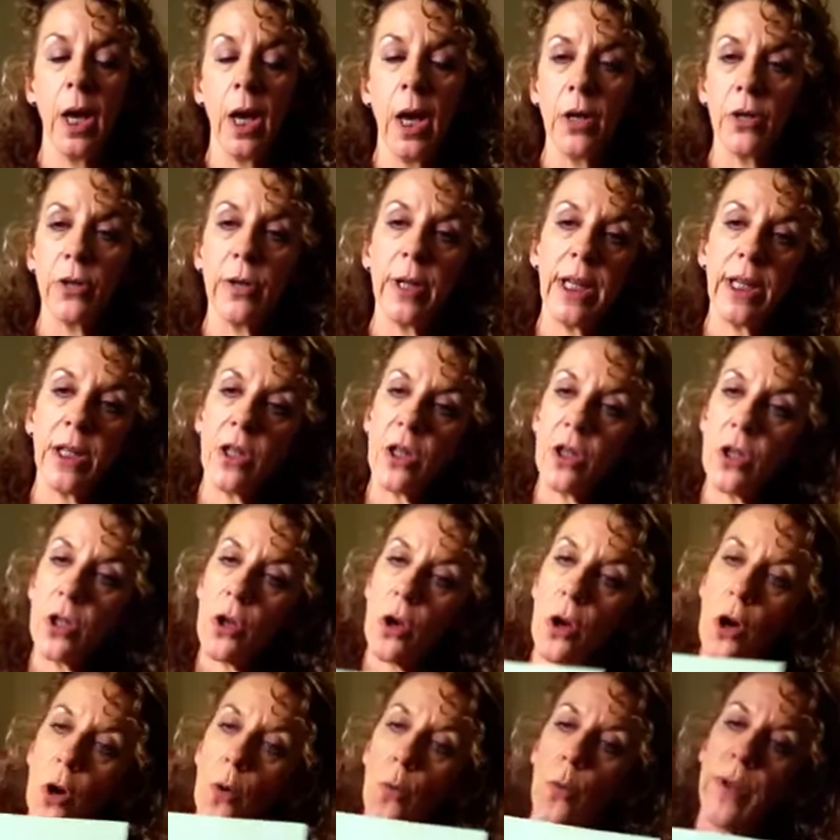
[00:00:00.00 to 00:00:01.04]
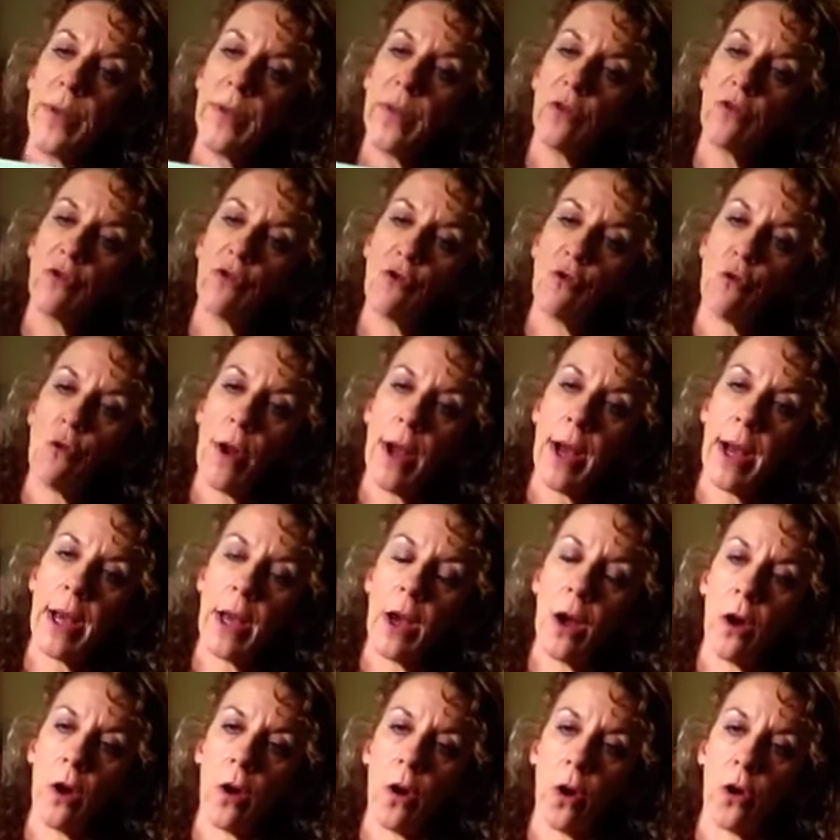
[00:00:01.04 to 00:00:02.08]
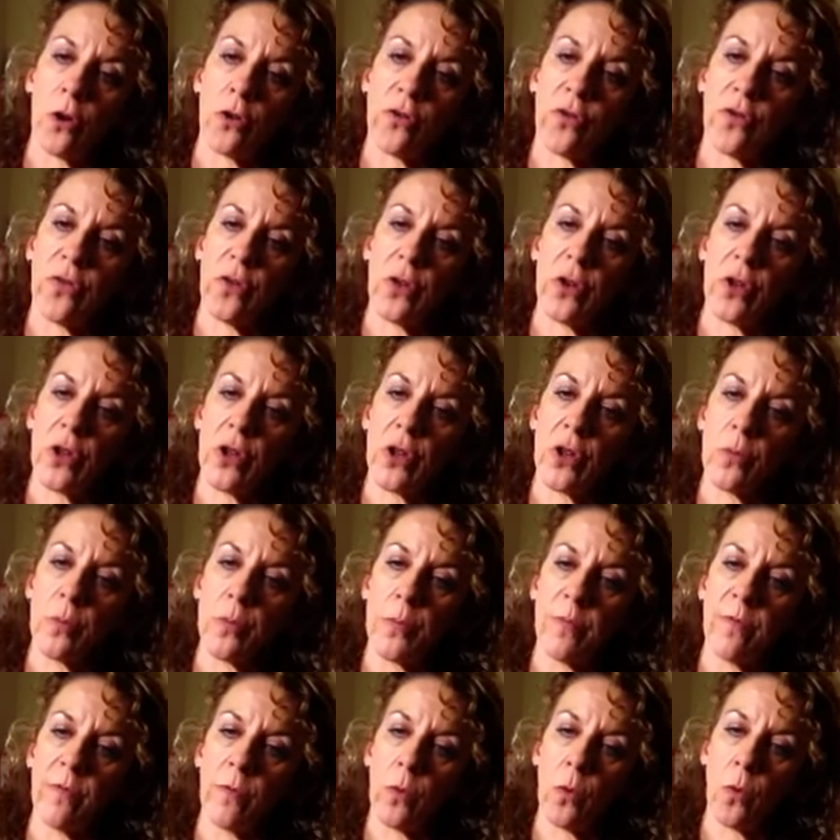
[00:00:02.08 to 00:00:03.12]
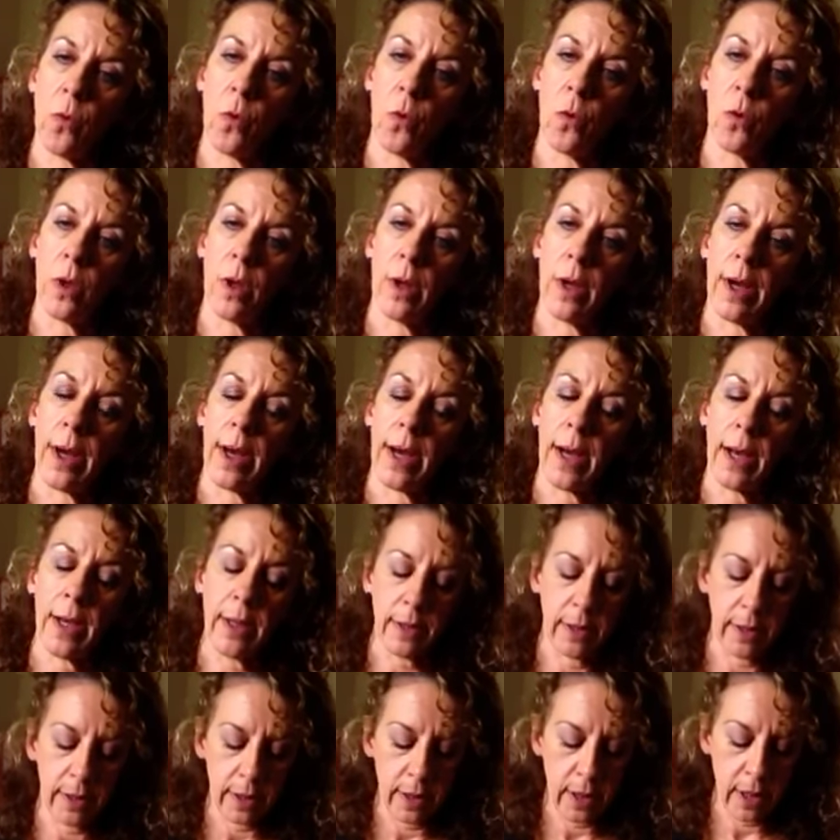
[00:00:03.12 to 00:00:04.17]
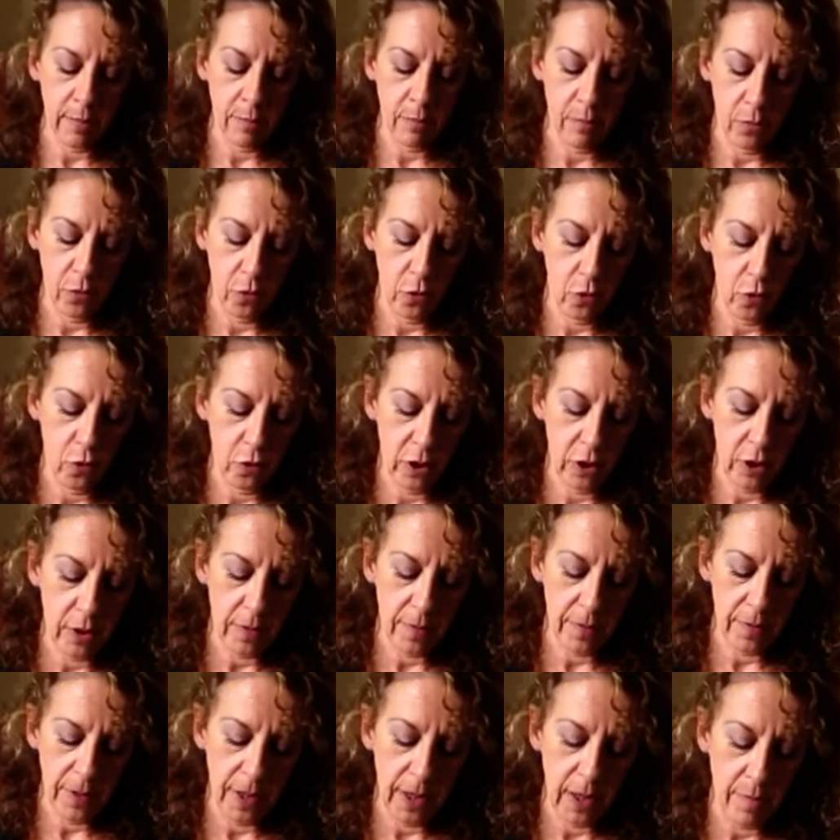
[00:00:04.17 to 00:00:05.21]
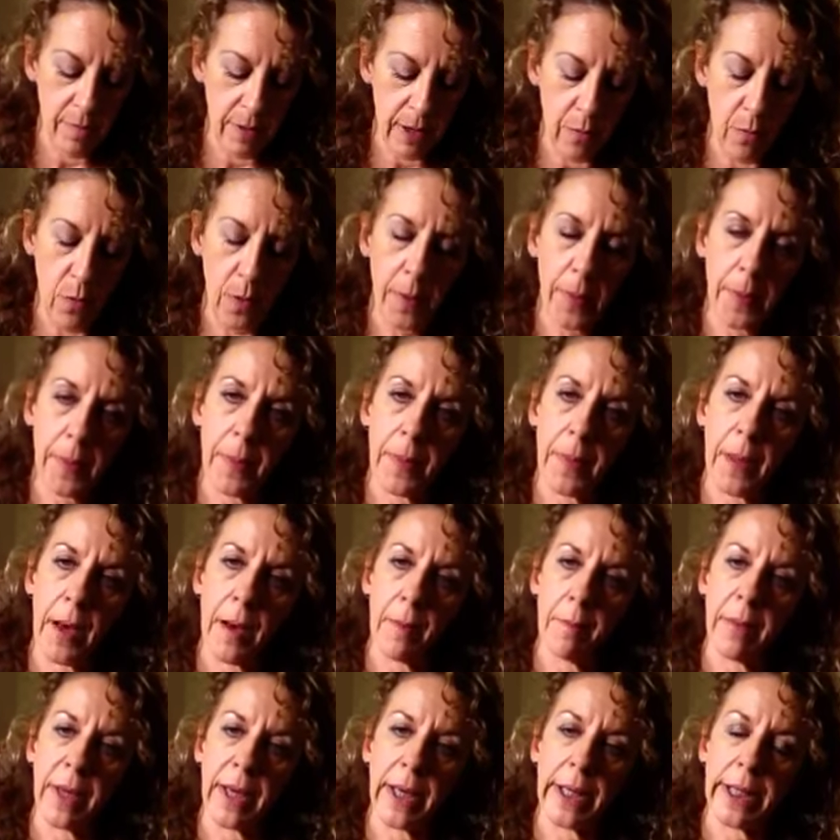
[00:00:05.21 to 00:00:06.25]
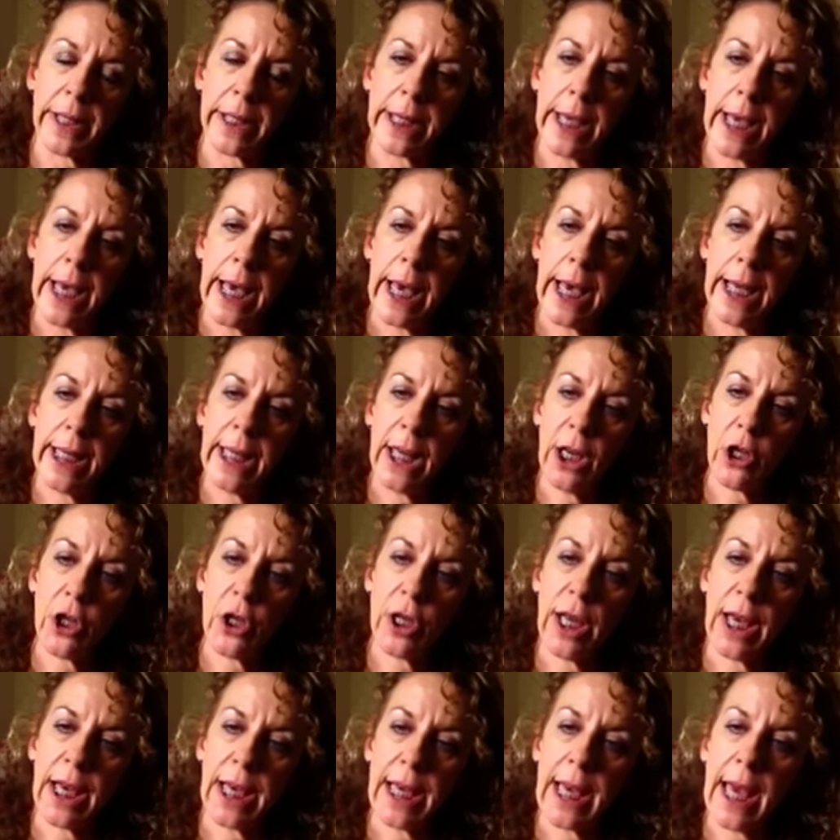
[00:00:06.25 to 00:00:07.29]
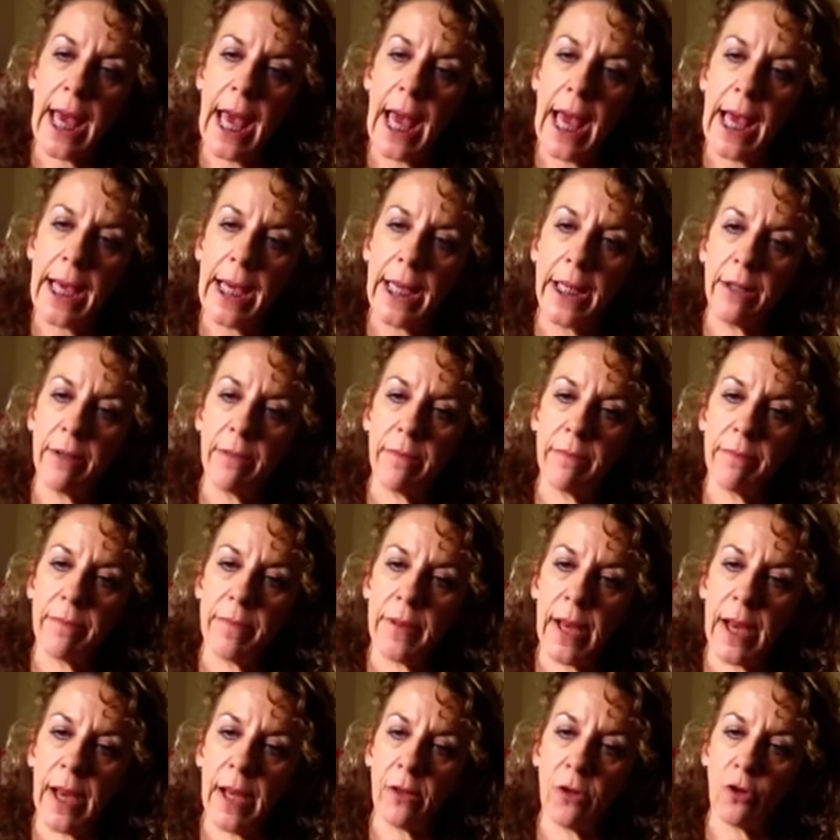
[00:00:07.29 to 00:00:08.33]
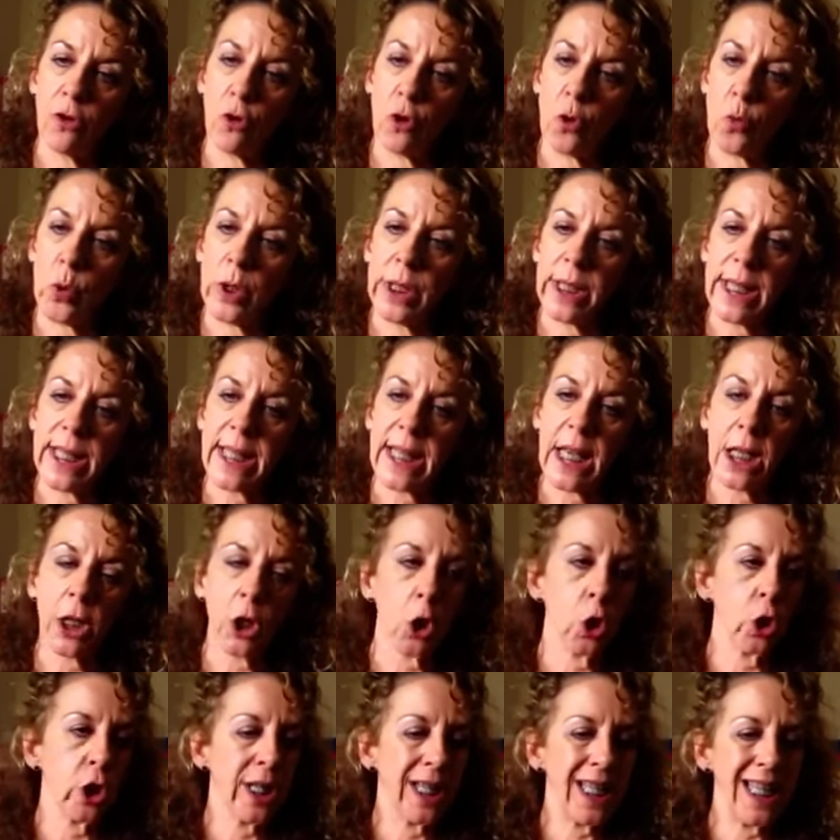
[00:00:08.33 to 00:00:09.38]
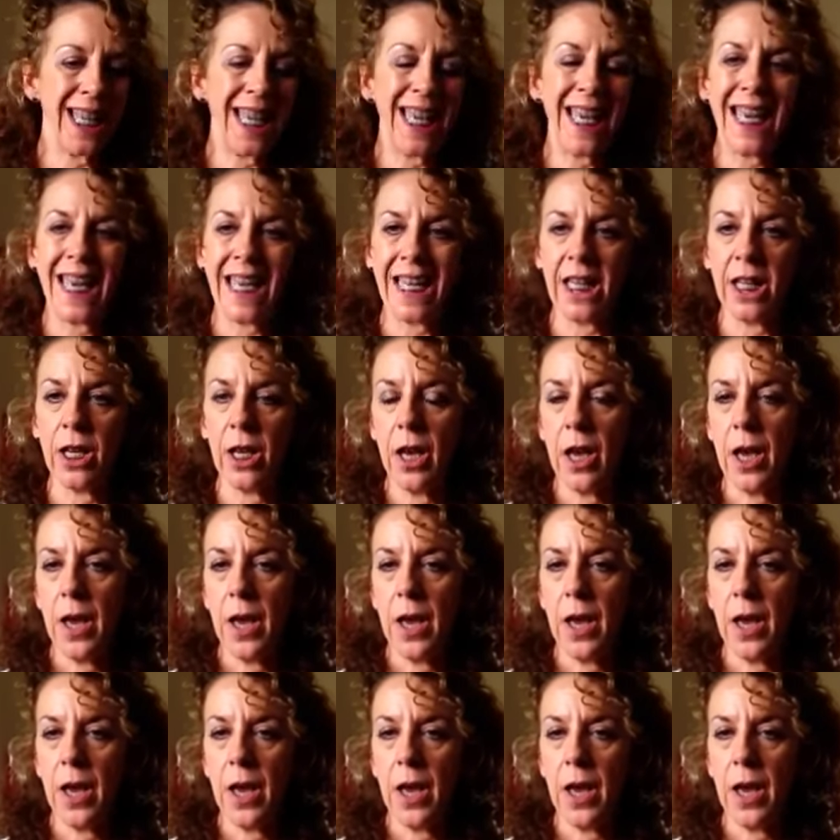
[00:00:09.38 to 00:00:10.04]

So let's start with try hard first of all, and just think about what that means. And actually, again, that does what it says on the tin.